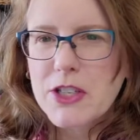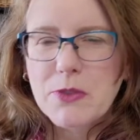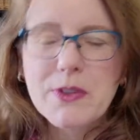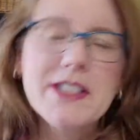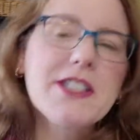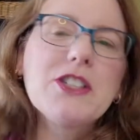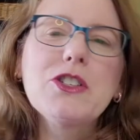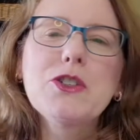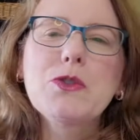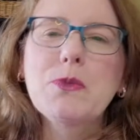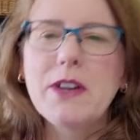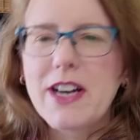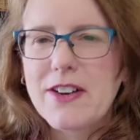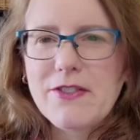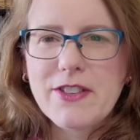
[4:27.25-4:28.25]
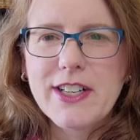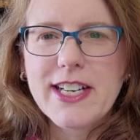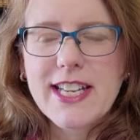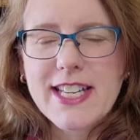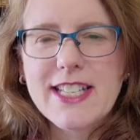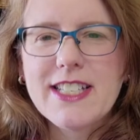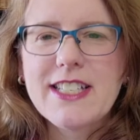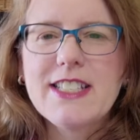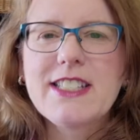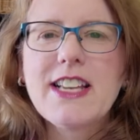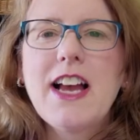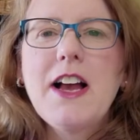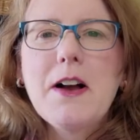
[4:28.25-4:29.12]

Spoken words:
and whistles, whatever it is,